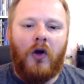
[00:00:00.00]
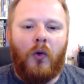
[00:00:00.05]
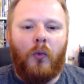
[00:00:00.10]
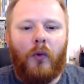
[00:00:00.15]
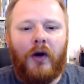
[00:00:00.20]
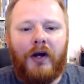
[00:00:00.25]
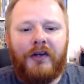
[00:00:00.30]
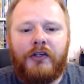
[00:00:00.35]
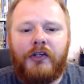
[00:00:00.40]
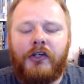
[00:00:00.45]

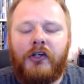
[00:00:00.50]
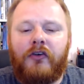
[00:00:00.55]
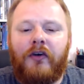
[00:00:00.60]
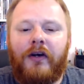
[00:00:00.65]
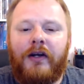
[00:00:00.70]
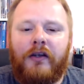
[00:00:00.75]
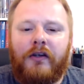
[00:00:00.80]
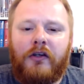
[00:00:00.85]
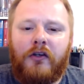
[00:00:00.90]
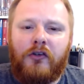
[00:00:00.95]
Why did you
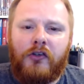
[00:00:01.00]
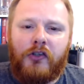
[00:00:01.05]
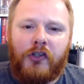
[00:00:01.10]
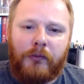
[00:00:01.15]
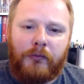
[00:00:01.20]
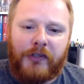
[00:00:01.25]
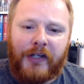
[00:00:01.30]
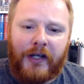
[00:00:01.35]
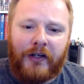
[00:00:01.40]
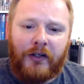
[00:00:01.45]
create the
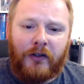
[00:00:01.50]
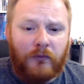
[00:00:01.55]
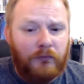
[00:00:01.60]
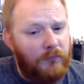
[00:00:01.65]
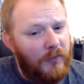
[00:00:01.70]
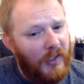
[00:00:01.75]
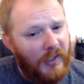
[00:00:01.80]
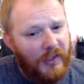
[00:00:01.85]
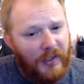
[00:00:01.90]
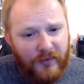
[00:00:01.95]
YouTube channel?
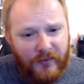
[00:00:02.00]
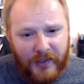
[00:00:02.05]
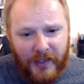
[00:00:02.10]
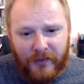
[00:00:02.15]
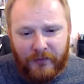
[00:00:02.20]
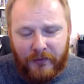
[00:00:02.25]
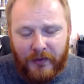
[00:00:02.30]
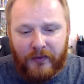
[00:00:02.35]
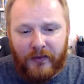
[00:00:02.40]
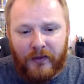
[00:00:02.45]
Like I
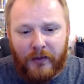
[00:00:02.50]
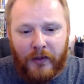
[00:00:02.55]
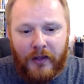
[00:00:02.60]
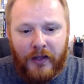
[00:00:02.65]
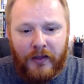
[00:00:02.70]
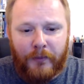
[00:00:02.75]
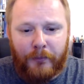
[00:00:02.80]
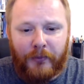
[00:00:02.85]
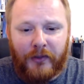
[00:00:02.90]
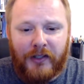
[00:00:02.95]
said in
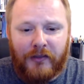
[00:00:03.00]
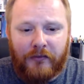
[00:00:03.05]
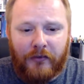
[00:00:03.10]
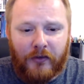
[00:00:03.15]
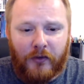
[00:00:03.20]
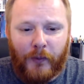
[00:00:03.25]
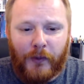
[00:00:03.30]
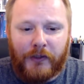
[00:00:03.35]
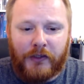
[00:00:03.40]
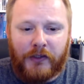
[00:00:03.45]
the
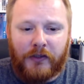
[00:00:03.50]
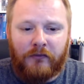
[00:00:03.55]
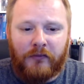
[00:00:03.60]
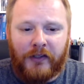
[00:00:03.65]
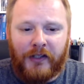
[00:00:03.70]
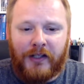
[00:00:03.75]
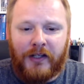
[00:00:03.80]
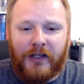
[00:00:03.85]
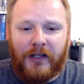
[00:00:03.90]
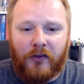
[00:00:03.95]
previous question,
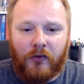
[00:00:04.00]
really,